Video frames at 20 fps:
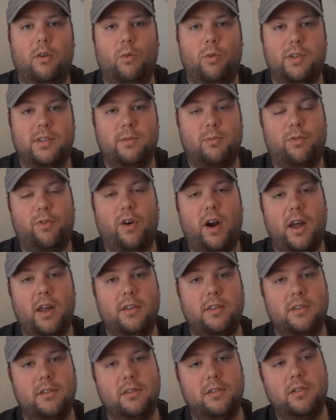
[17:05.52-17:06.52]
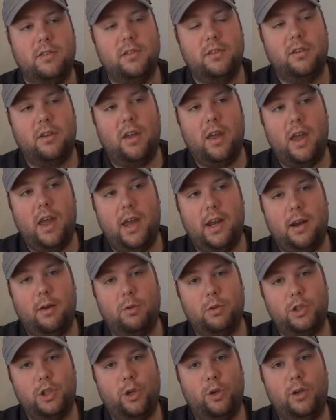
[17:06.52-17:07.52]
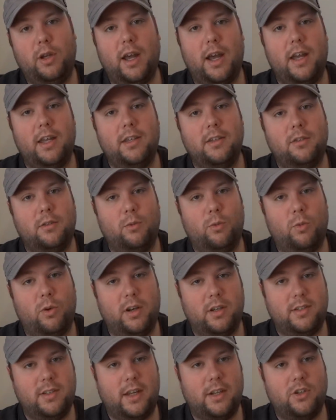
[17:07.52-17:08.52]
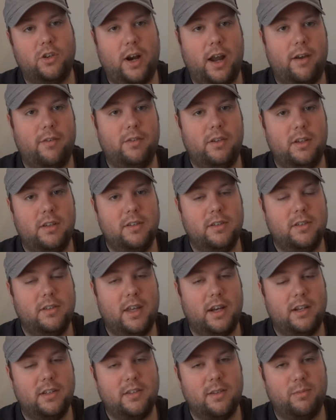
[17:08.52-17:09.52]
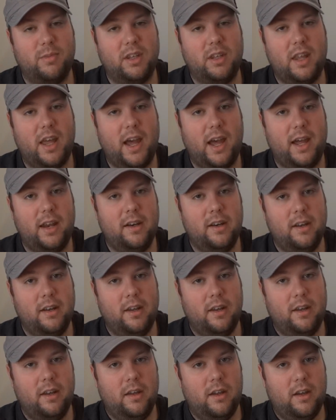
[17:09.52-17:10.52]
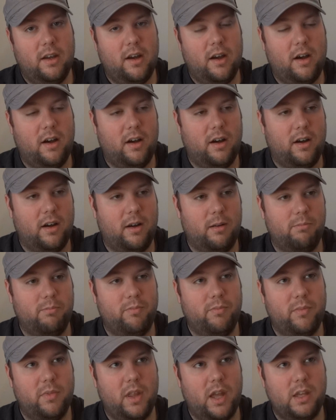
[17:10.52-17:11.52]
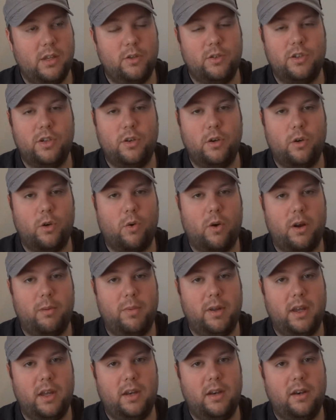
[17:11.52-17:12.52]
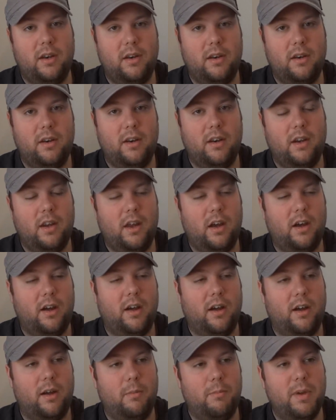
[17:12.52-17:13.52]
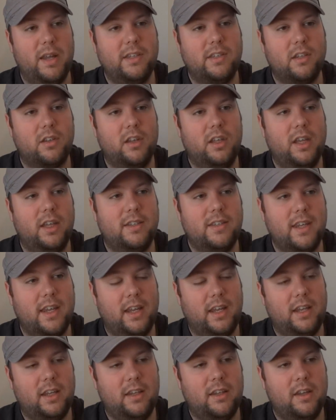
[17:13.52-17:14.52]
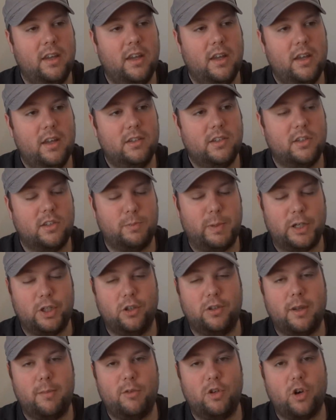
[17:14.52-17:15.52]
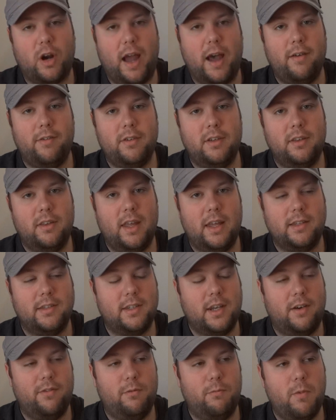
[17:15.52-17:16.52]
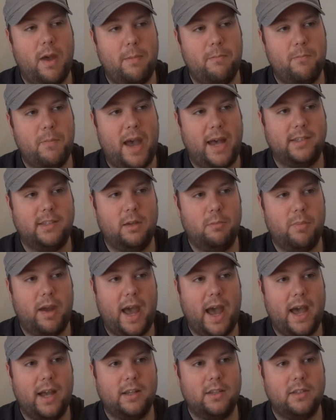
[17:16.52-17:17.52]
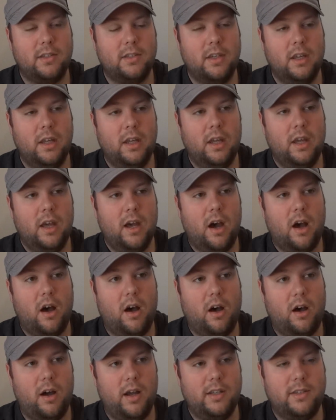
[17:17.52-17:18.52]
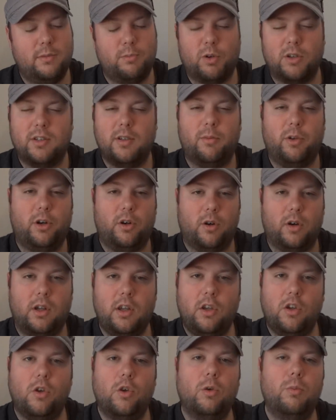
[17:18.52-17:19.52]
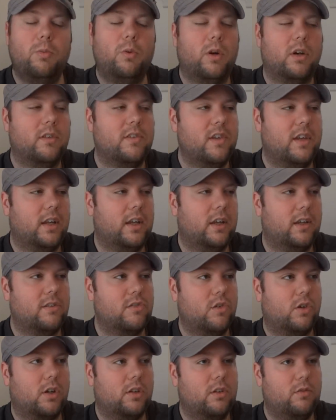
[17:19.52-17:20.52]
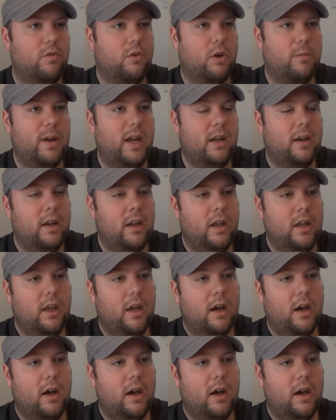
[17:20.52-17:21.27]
with some friends, and I will show you guys what a set draft is. That is something that I used to do quite a bit. Basically, it's a special type of draft that instead of passing packs, it's more similar to a cube where it's like a constructed format.